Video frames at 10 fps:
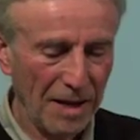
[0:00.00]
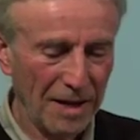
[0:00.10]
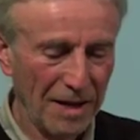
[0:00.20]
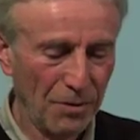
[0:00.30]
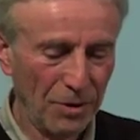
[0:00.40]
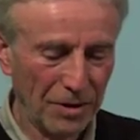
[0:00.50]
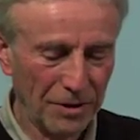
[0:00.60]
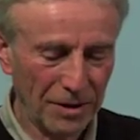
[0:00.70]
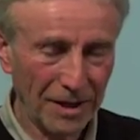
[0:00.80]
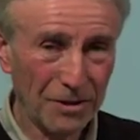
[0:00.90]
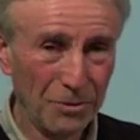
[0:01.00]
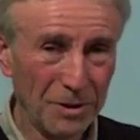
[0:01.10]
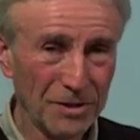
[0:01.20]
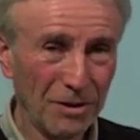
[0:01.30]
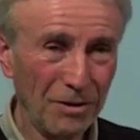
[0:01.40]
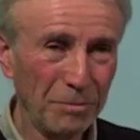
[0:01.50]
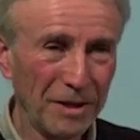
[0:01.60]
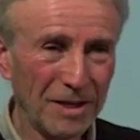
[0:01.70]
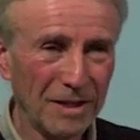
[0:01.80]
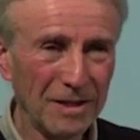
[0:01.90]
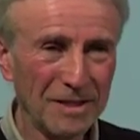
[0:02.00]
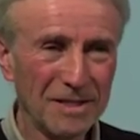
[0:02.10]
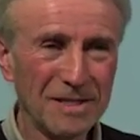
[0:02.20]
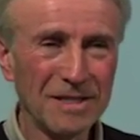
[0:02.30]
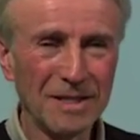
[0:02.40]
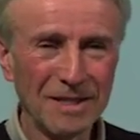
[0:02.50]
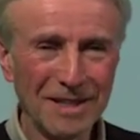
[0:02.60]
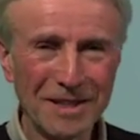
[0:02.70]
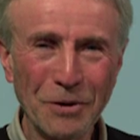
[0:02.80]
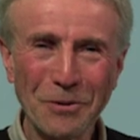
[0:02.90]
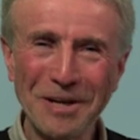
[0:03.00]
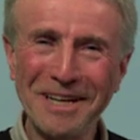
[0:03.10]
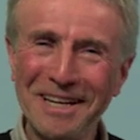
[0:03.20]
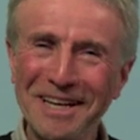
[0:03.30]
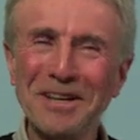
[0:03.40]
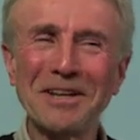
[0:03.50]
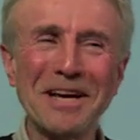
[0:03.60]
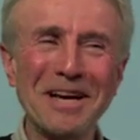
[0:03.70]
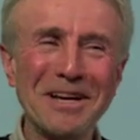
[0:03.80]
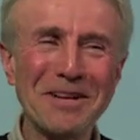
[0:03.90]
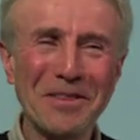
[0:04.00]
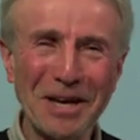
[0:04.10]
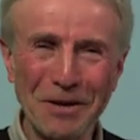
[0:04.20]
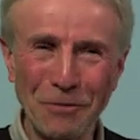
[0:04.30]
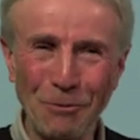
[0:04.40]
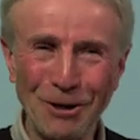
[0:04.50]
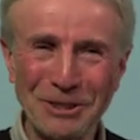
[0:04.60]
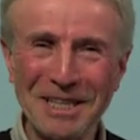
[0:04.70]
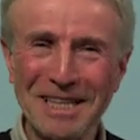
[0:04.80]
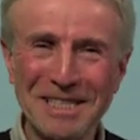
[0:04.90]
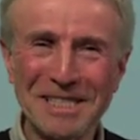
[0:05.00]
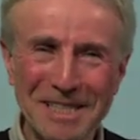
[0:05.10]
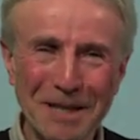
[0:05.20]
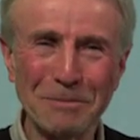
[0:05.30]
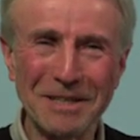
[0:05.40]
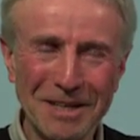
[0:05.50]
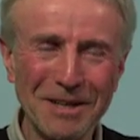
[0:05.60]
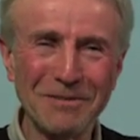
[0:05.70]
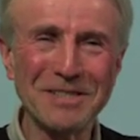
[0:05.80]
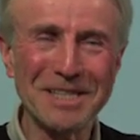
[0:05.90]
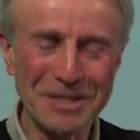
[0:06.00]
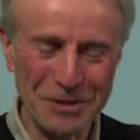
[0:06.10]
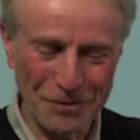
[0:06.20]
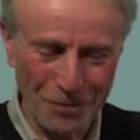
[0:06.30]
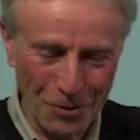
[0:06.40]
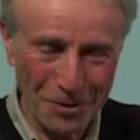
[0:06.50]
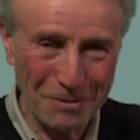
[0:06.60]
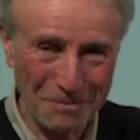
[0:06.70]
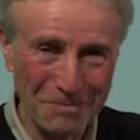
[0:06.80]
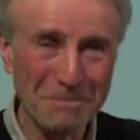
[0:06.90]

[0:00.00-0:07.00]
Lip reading: Yeah, well, good luck to us all, because I think we're going to need it. And thank you for watching this segment of Citizens Forum.